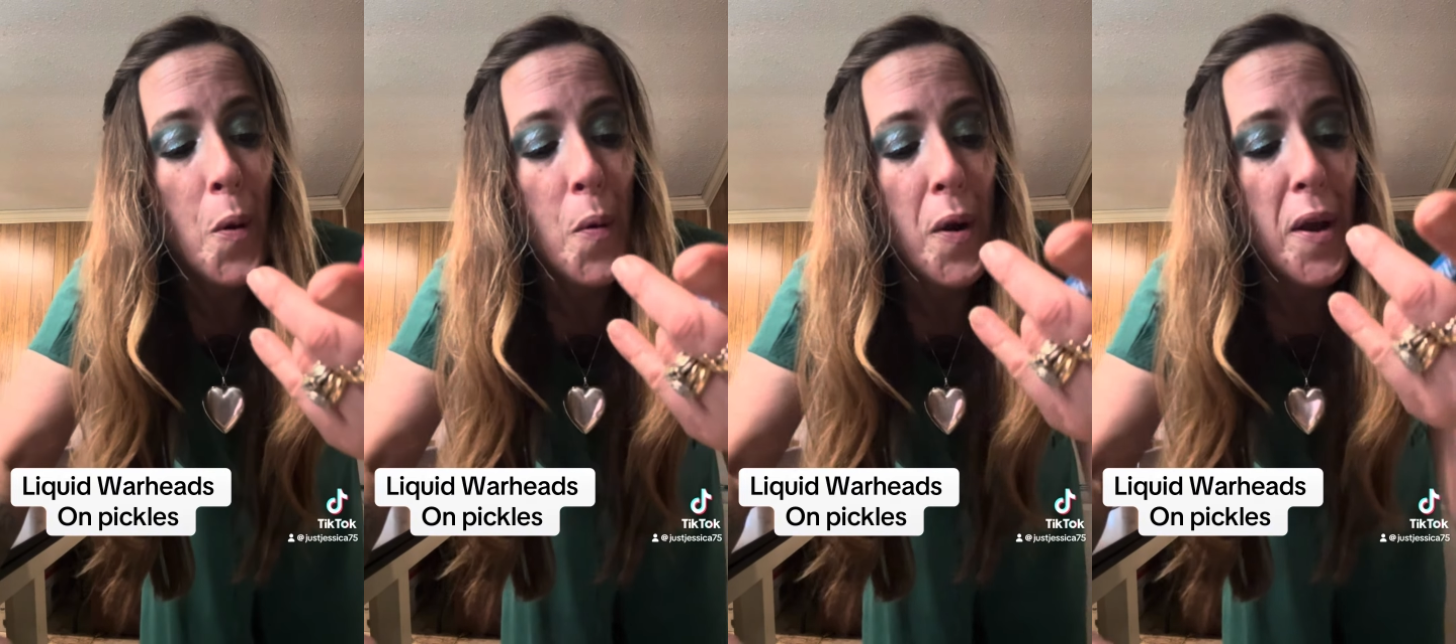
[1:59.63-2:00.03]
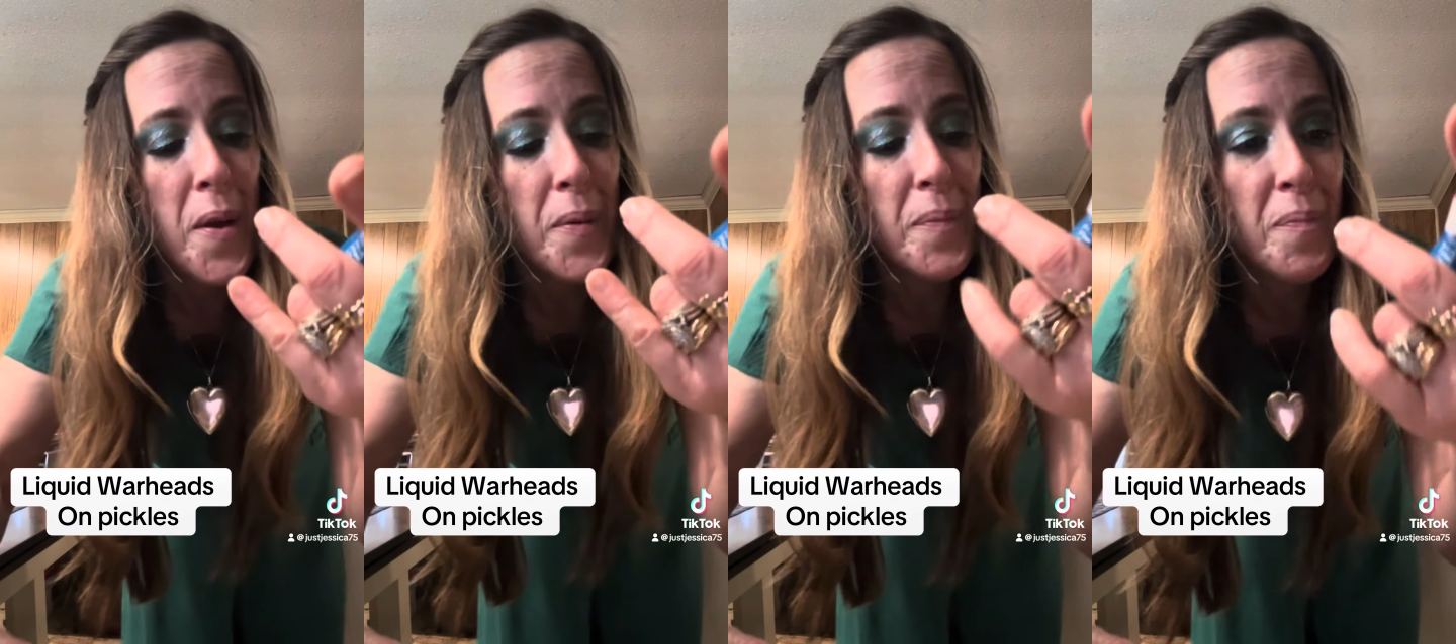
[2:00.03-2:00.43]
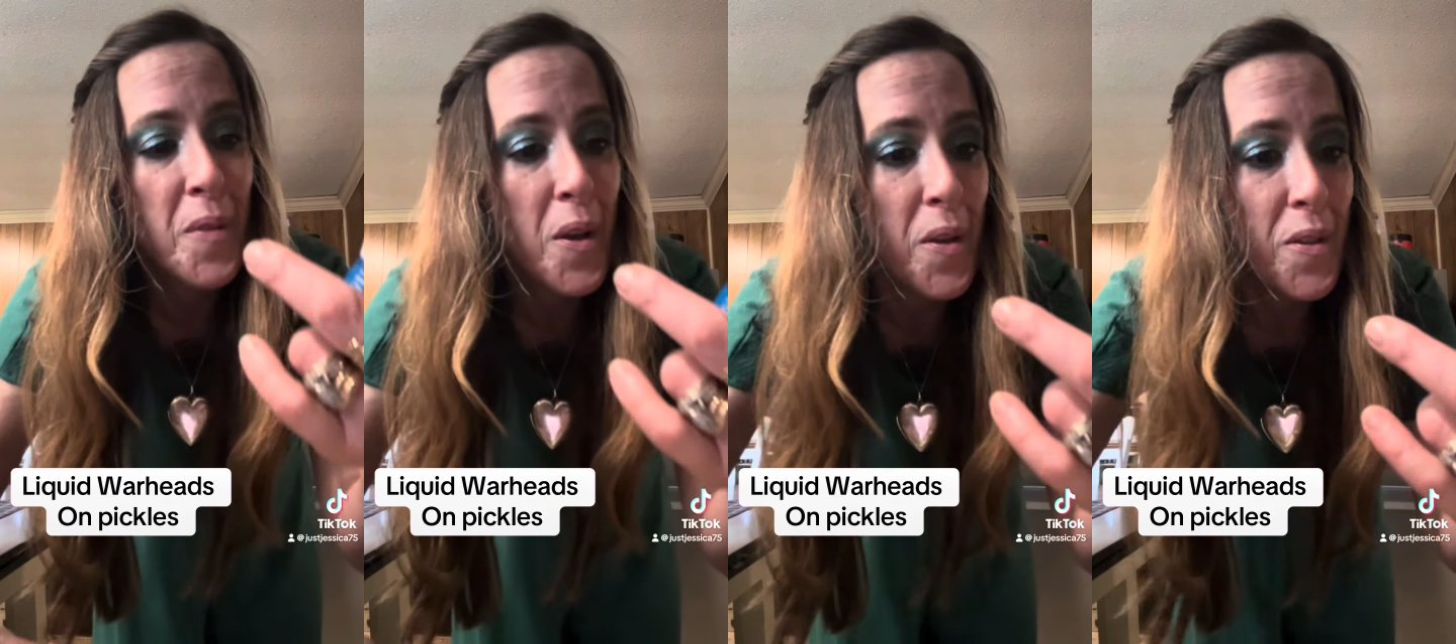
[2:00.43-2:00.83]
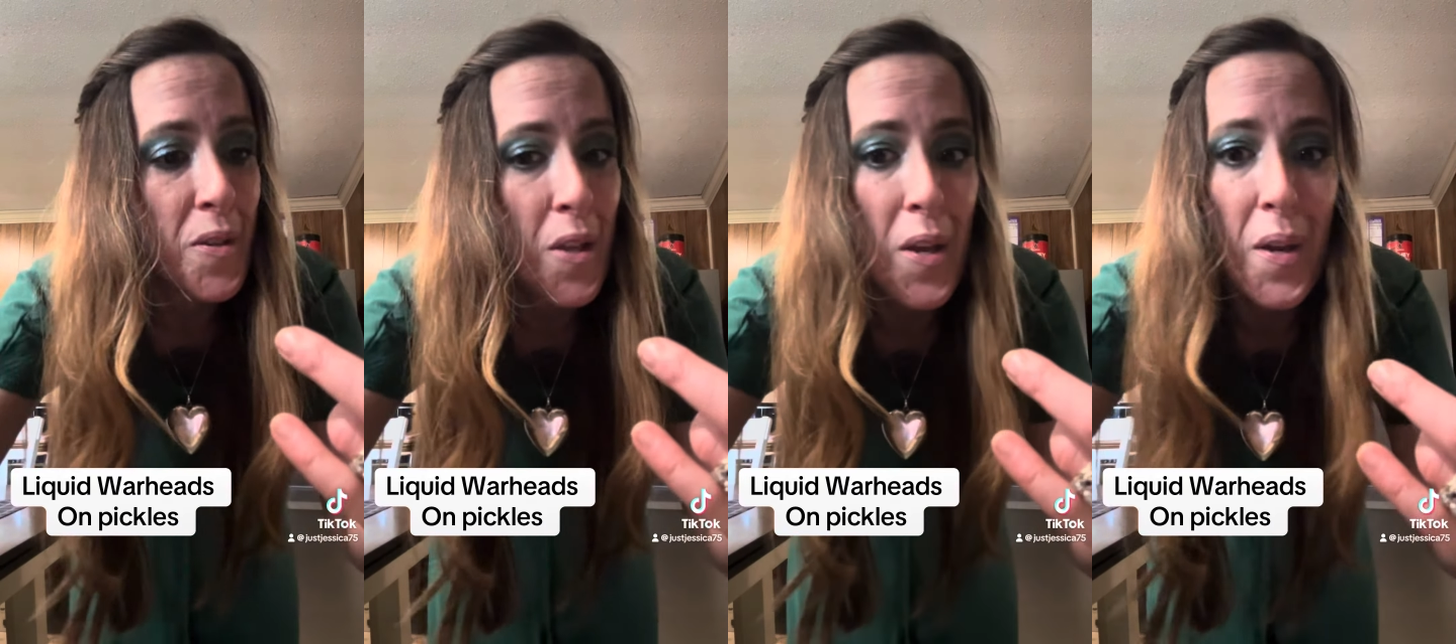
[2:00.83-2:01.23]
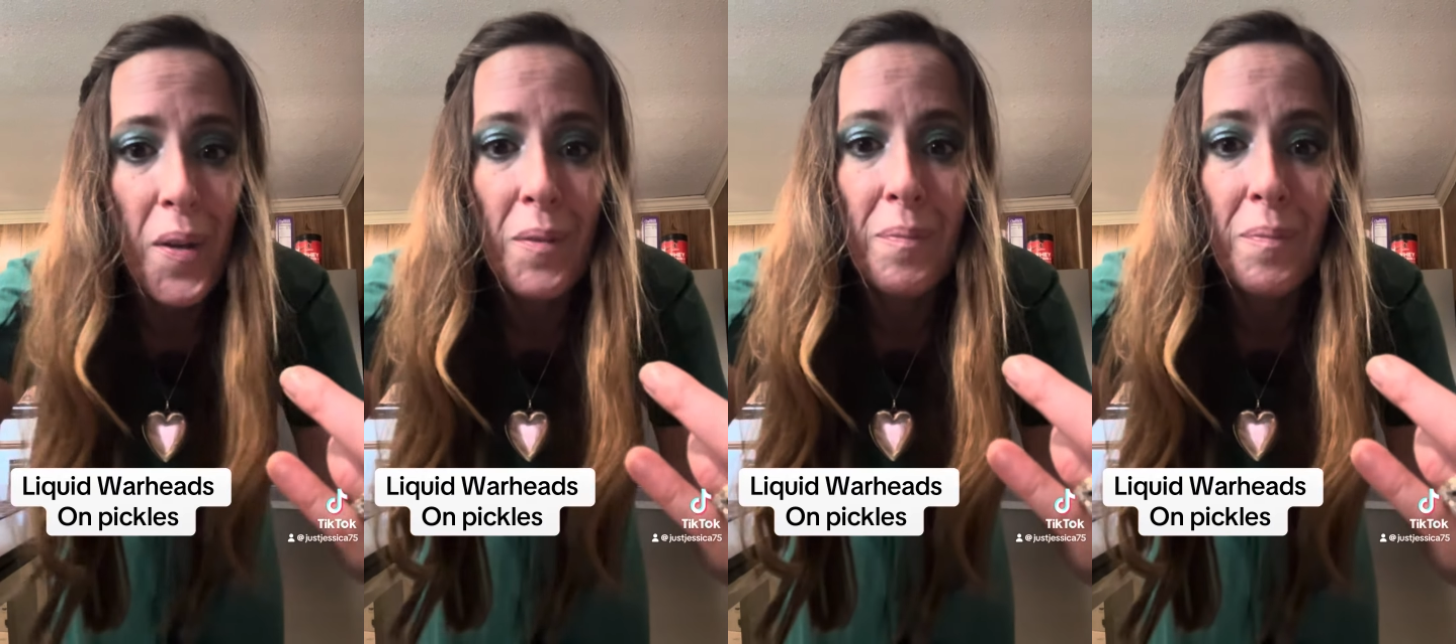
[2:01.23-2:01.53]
All right, nice thing.